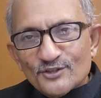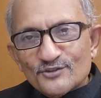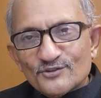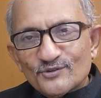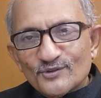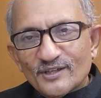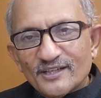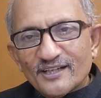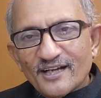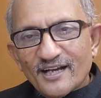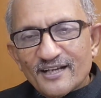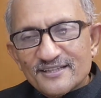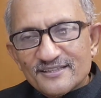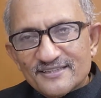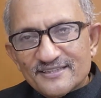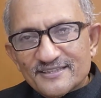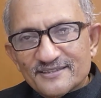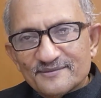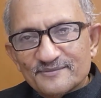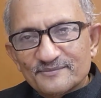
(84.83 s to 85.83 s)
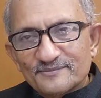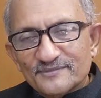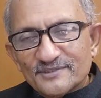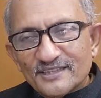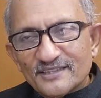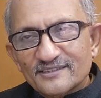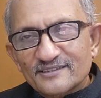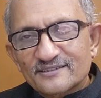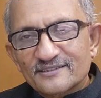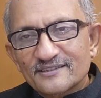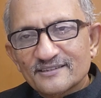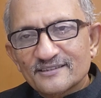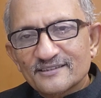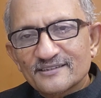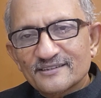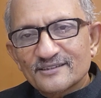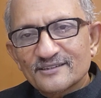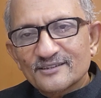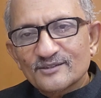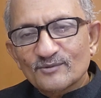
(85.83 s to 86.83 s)
So I asked him that,
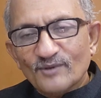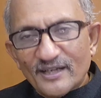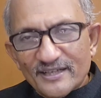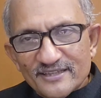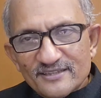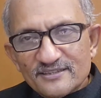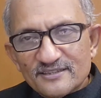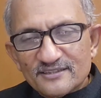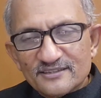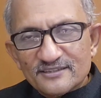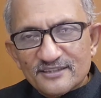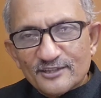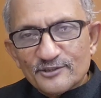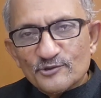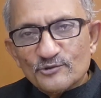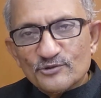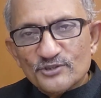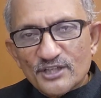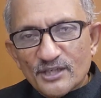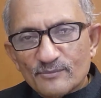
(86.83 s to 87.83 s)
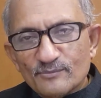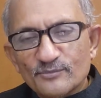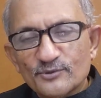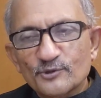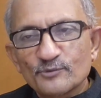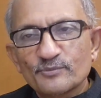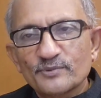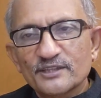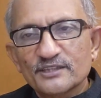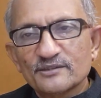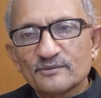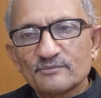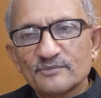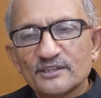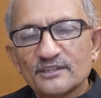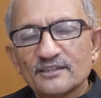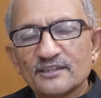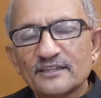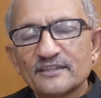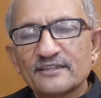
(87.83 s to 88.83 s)
why is it that you jump to pay the
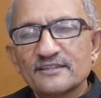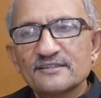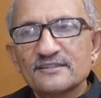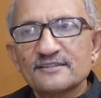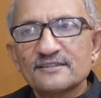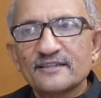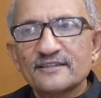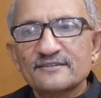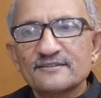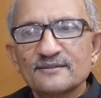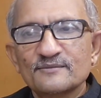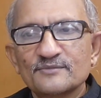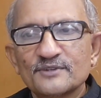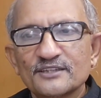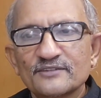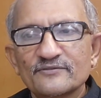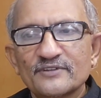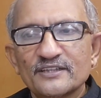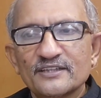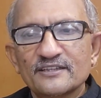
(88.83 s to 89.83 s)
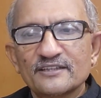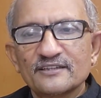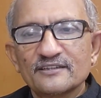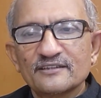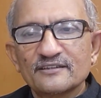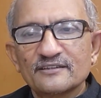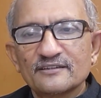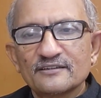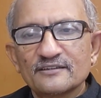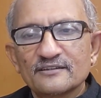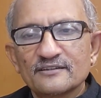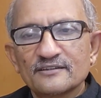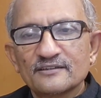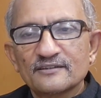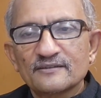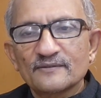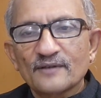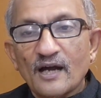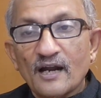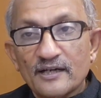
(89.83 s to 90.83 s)
bill? And he said something very
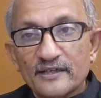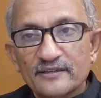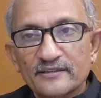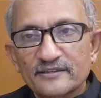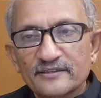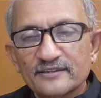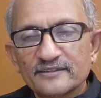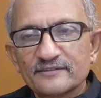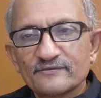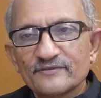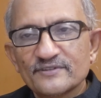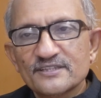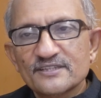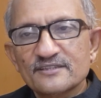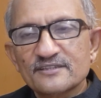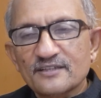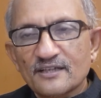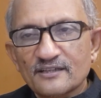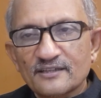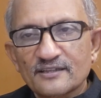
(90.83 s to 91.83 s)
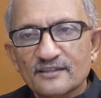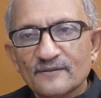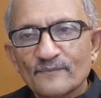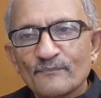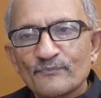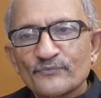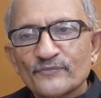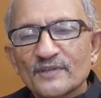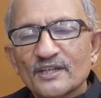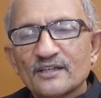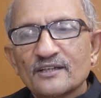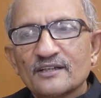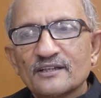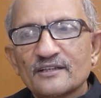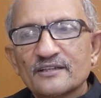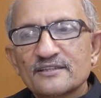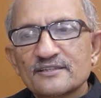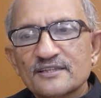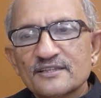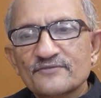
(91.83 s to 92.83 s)
hard-hitting, which stuck.
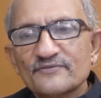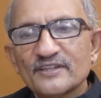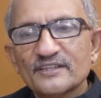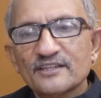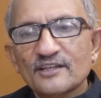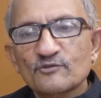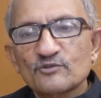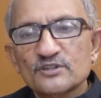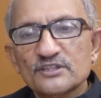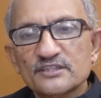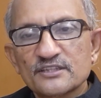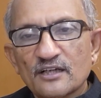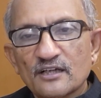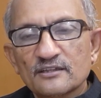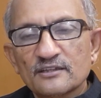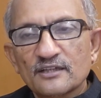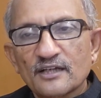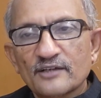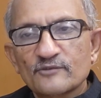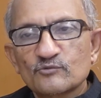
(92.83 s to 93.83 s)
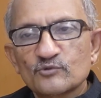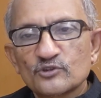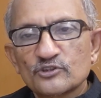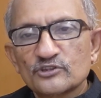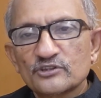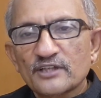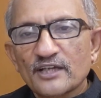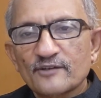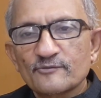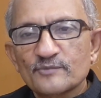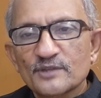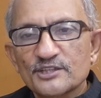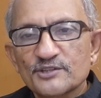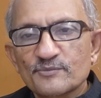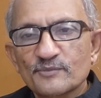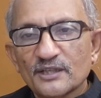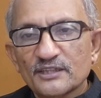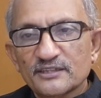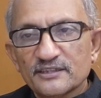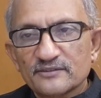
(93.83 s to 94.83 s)
He says, when I was young, I wouldn't have
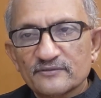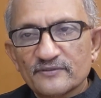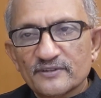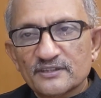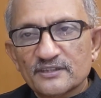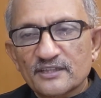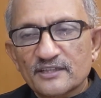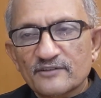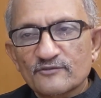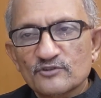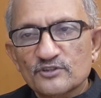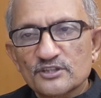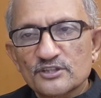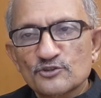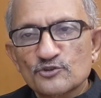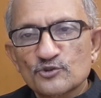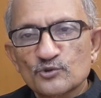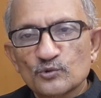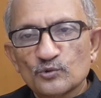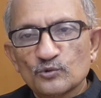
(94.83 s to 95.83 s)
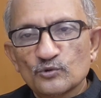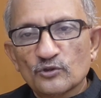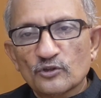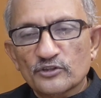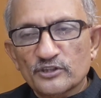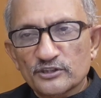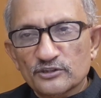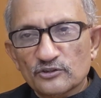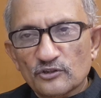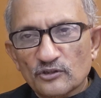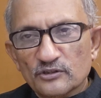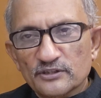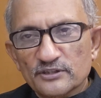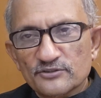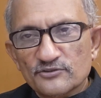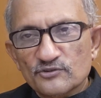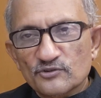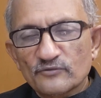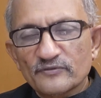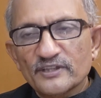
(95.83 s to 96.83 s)
much money, whether I was in school or in
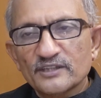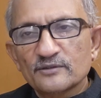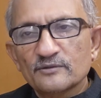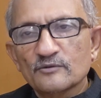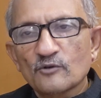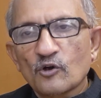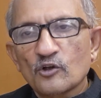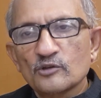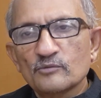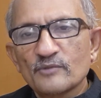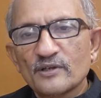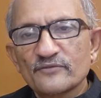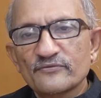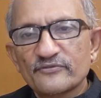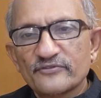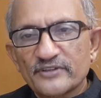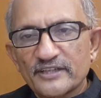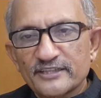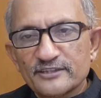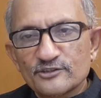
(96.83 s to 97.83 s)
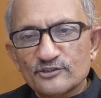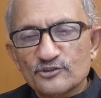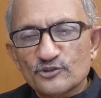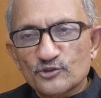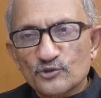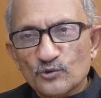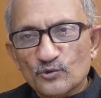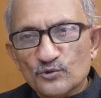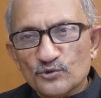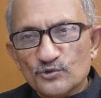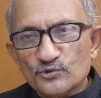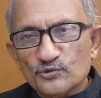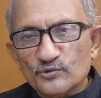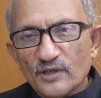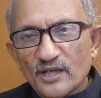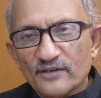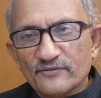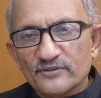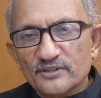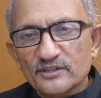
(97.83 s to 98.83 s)
college. So when all my friends chose to
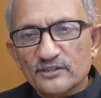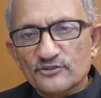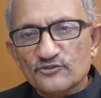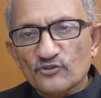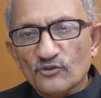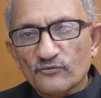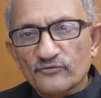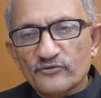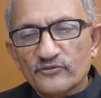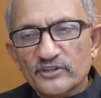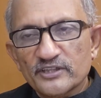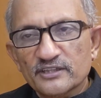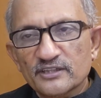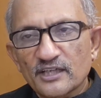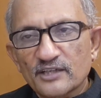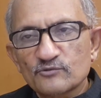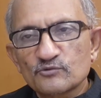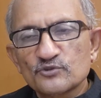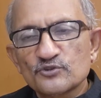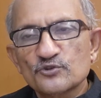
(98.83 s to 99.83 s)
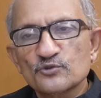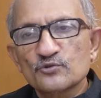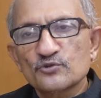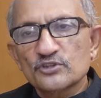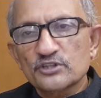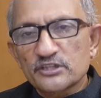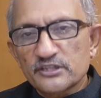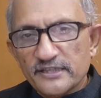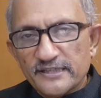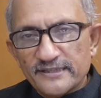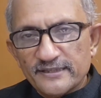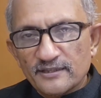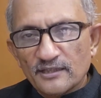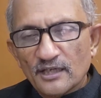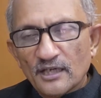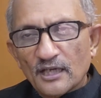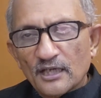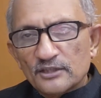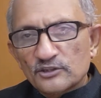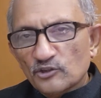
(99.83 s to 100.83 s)
have a soft drink, I would choose tea.
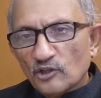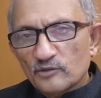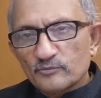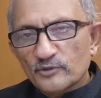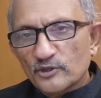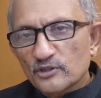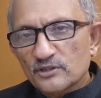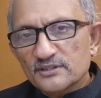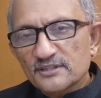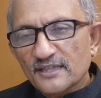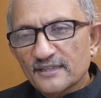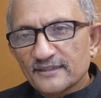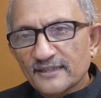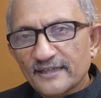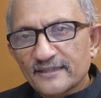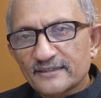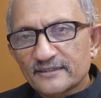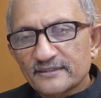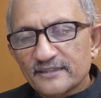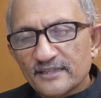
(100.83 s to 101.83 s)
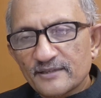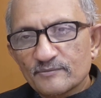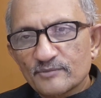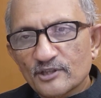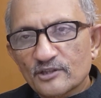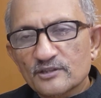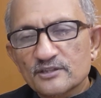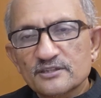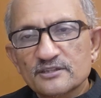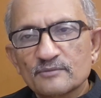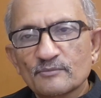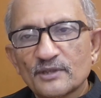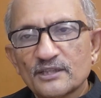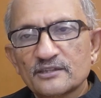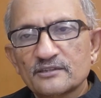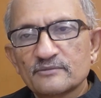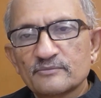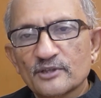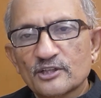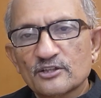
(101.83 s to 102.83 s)
Not because I like tea,
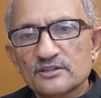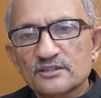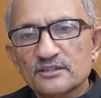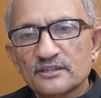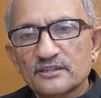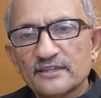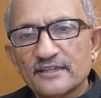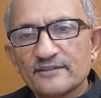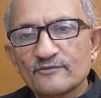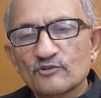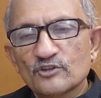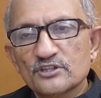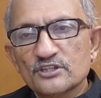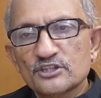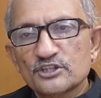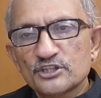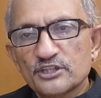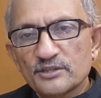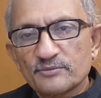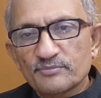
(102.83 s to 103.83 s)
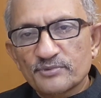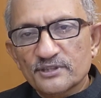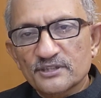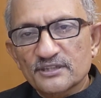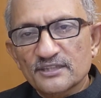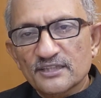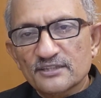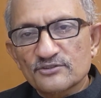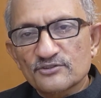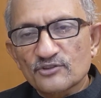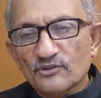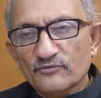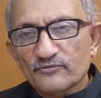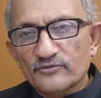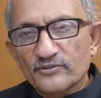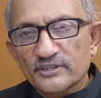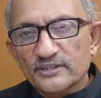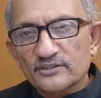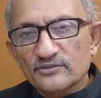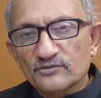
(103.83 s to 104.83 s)
but because the tea was cheaper than
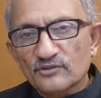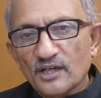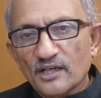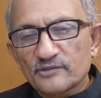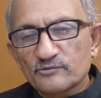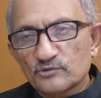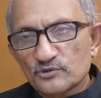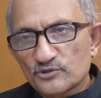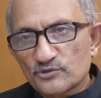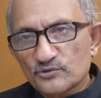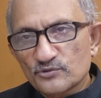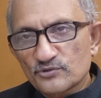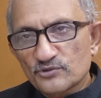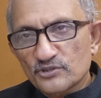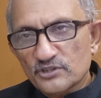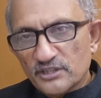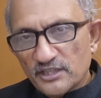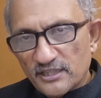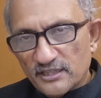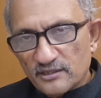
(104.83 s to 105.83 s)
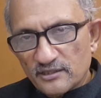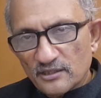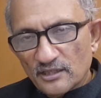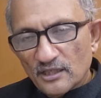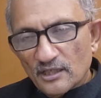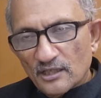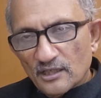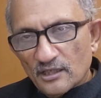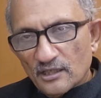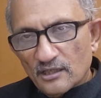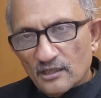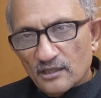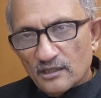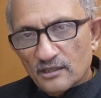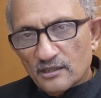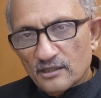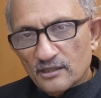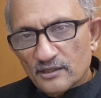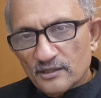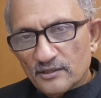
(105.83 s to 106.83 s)
soft drink. So I would choose tea,
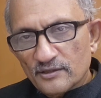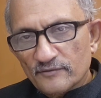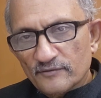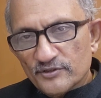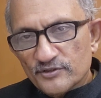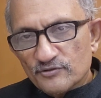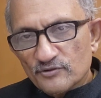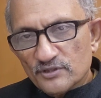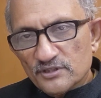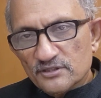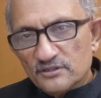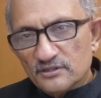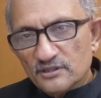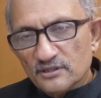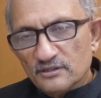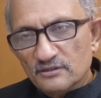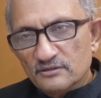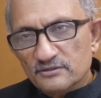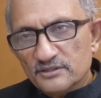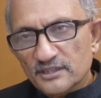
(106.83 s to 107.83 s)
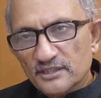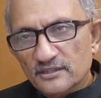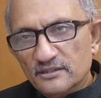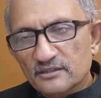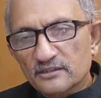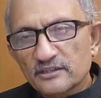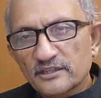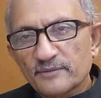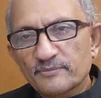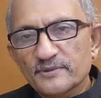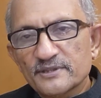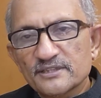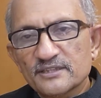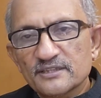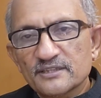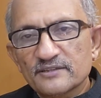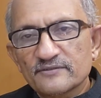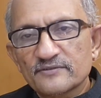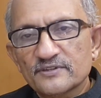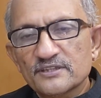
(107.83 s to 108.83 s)
which was, say, 30
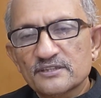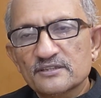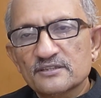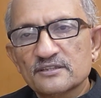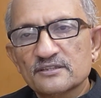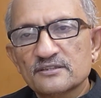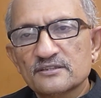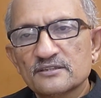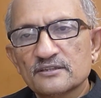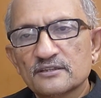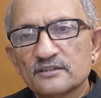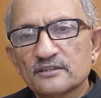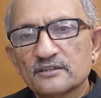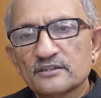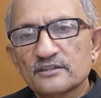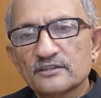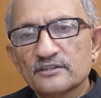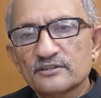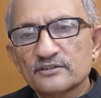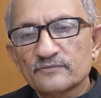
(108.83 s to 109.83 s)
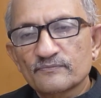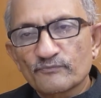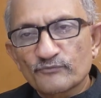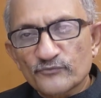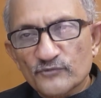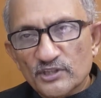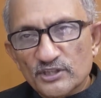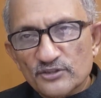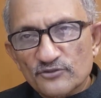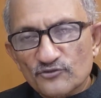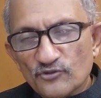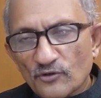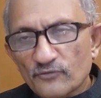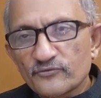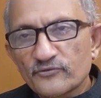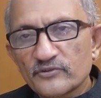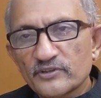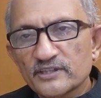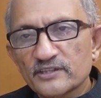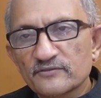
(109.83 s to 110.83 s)
paise versus the
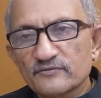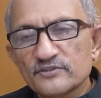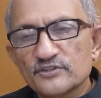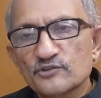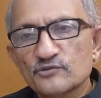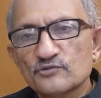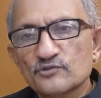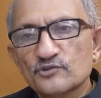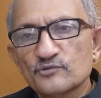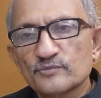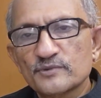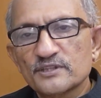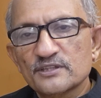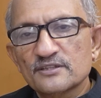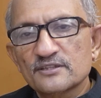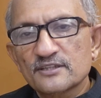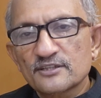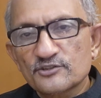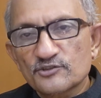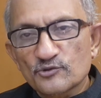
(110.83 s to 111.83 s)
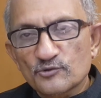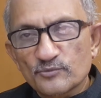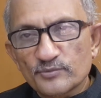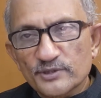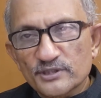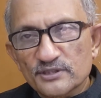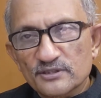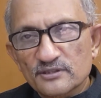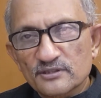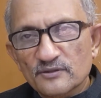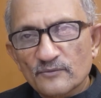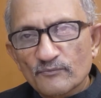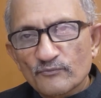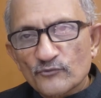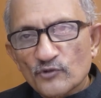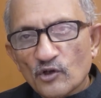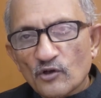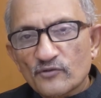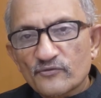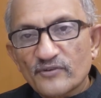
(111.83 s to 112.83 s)
soft drink, which used to be 6 rupees
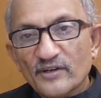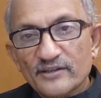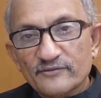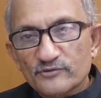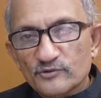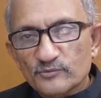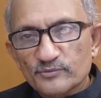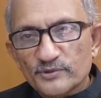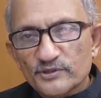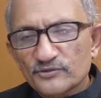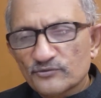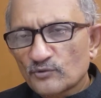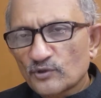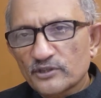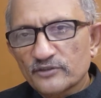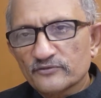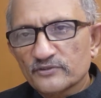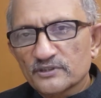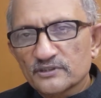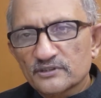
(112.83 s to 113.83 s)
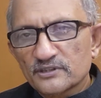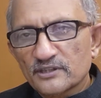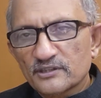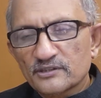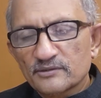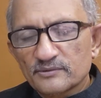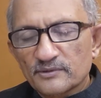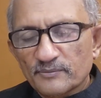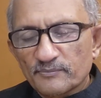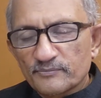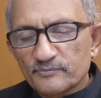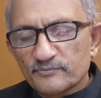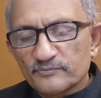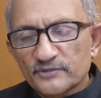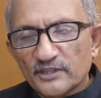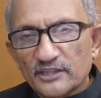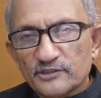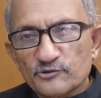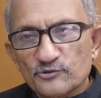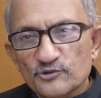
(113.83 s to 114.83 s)
or 5 rupees, whatever.
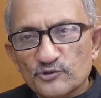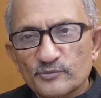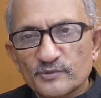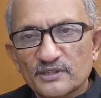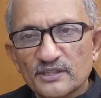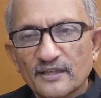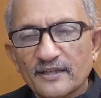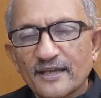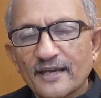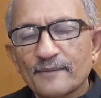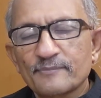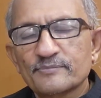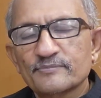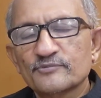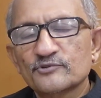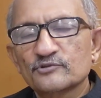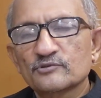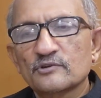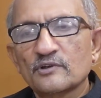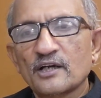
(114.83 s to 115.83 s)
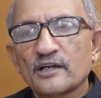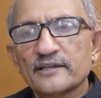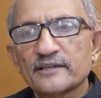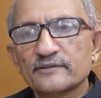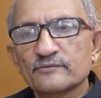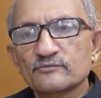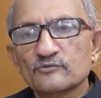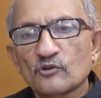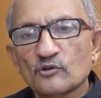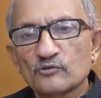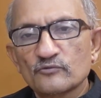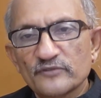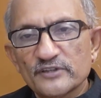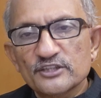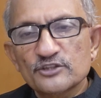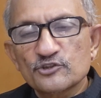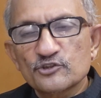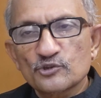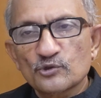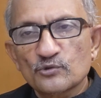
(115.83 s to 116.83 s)
That used to be the gap. So I
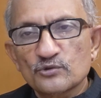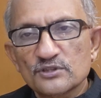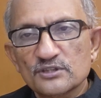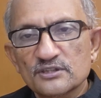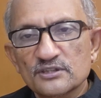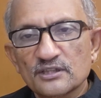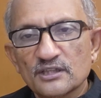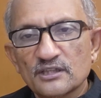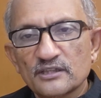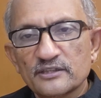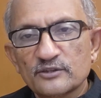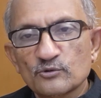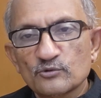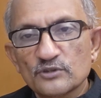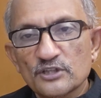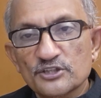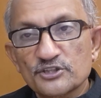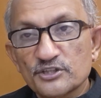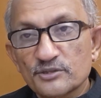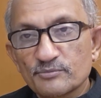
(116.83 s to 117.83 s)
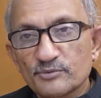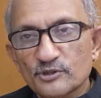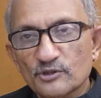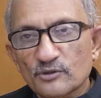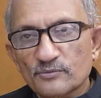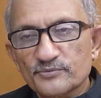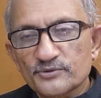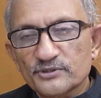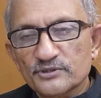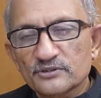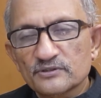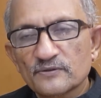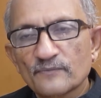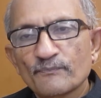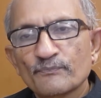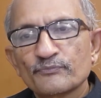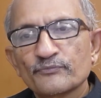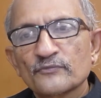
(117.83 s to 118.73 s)
always chose took the cheaper option.